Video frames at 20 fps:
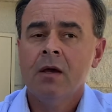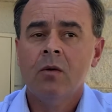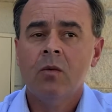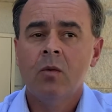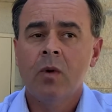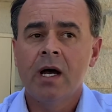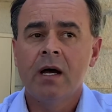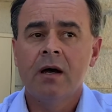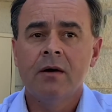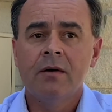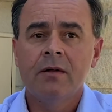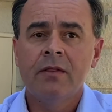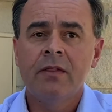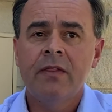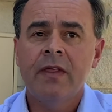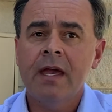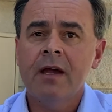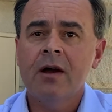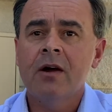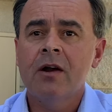Well,
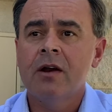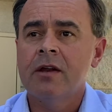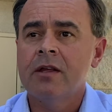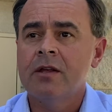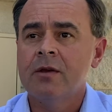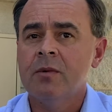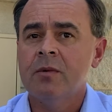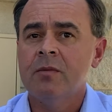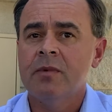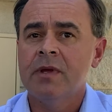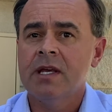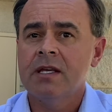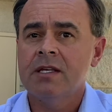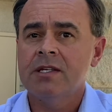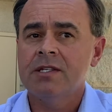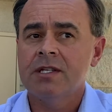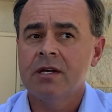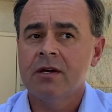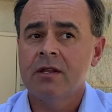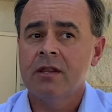they are human
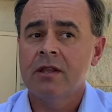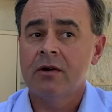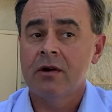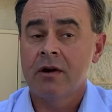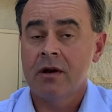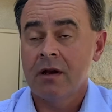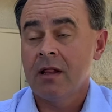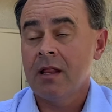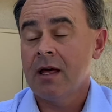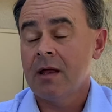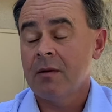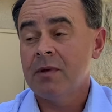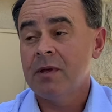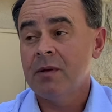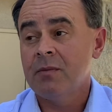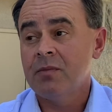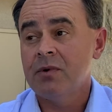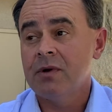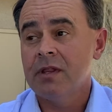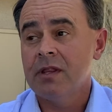beings, you know, and there are a lot of
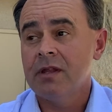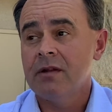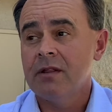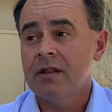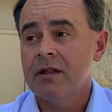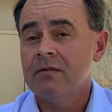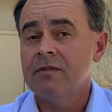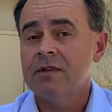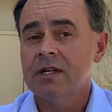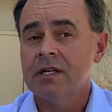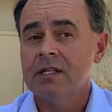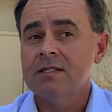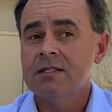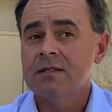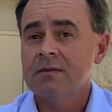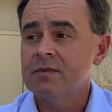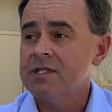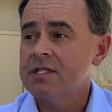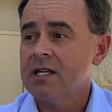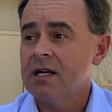people in there that have done
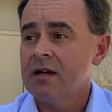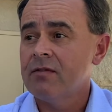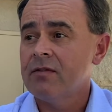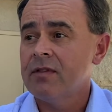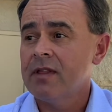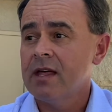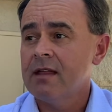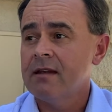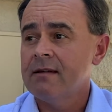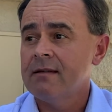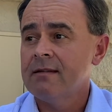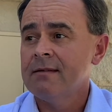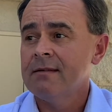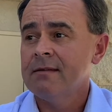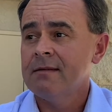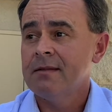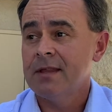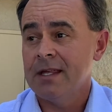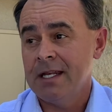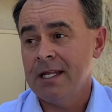some stuff that
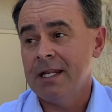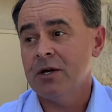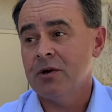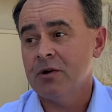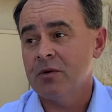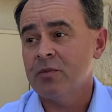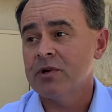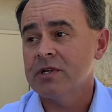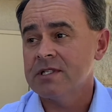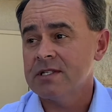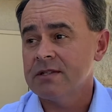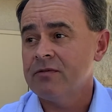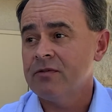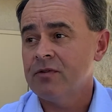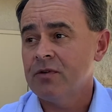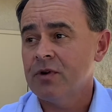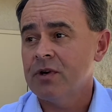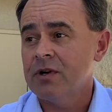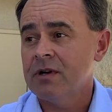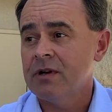they need to go to prison
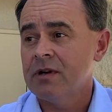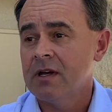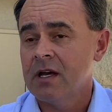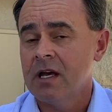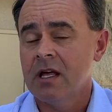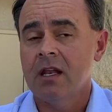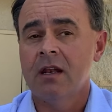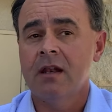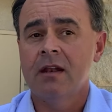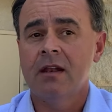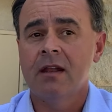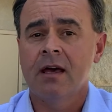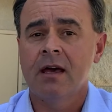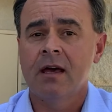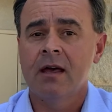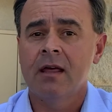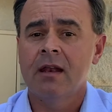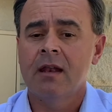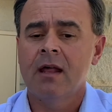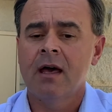for, and
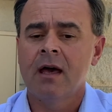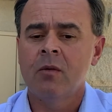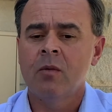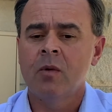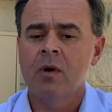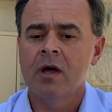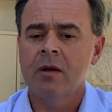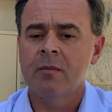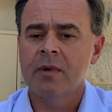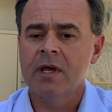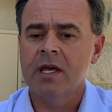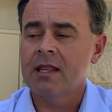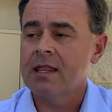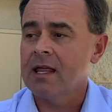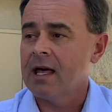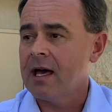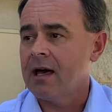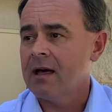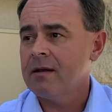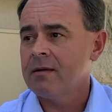I want to make
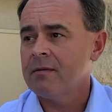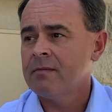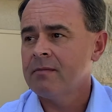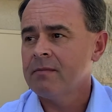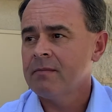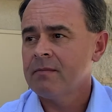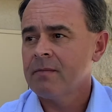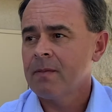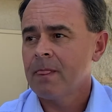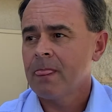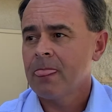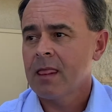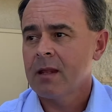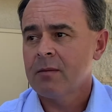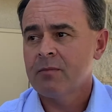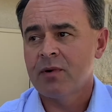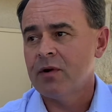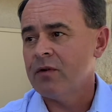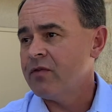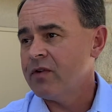that
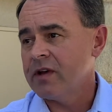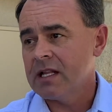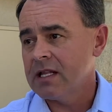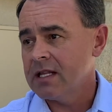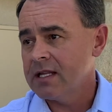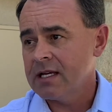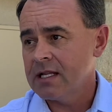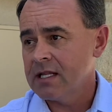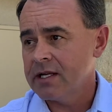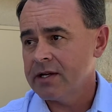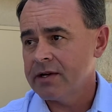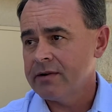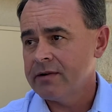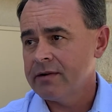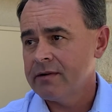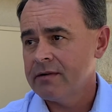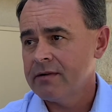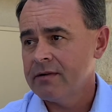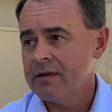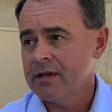perfectly clear,
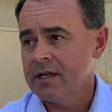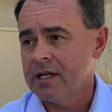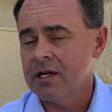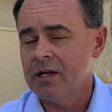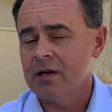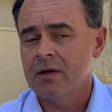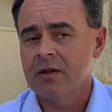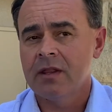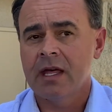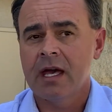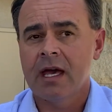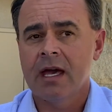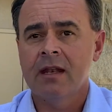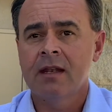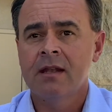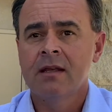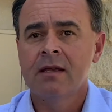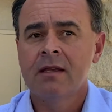you know, that